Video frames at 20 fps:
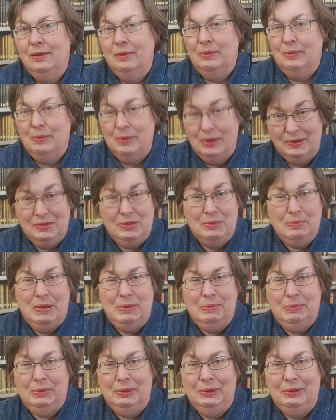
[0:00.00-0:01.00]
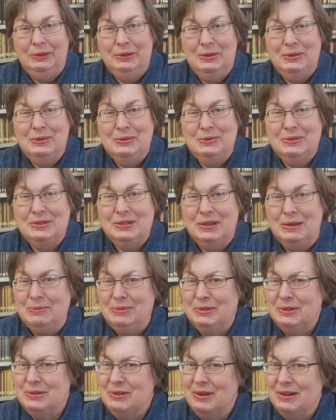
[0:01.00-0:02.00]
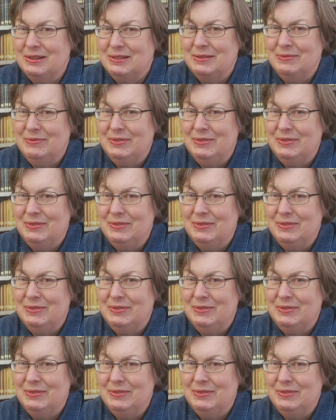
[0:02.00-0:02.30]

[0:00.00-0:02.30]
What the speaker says: One of the people who stumbled across the